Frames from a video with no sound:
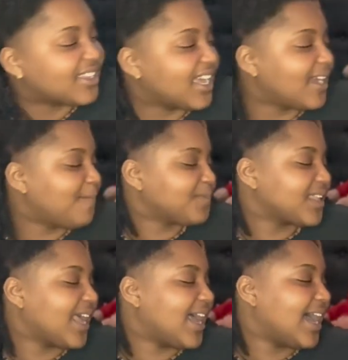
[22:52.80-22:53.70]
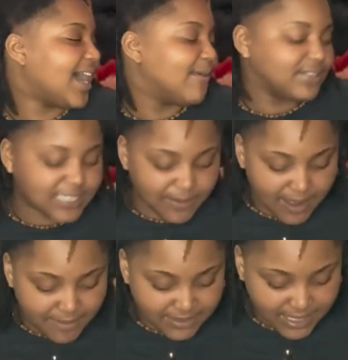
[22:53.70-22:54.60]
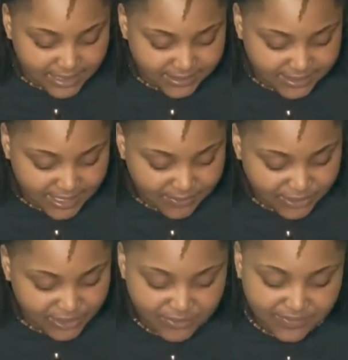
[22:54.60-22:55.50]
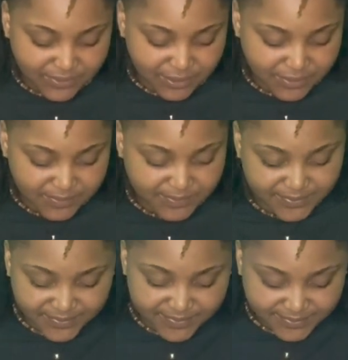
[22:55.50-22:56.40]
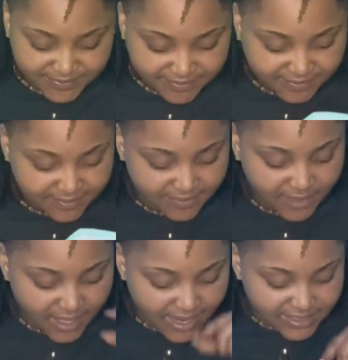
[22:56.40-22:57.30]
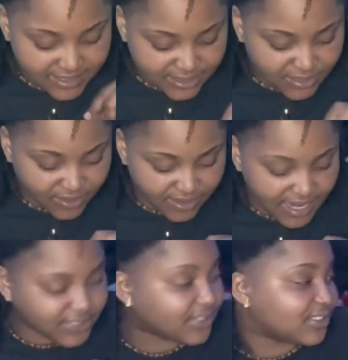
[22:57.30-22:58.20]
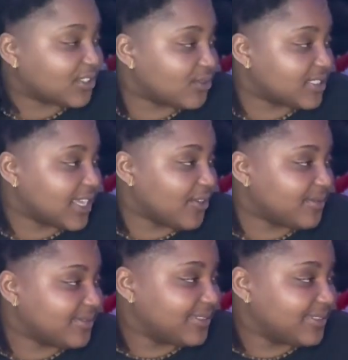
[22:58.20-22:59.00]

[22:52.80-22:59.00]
count. I would double homicide and I want you to win for real. Are you shitting me? I took the soda I took the sodas out